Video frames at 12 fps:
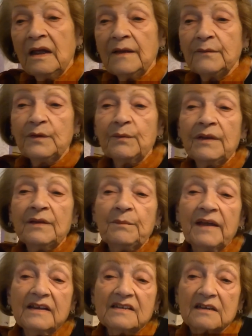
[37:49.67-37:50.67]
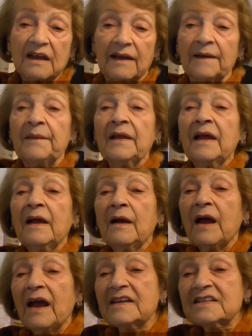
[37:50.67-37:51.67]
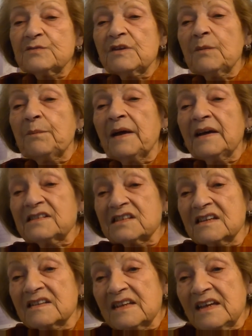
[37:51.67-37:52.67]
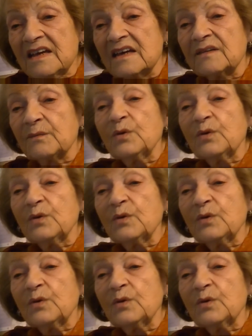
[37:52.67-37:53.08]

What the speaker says: We went back. As we were passing there,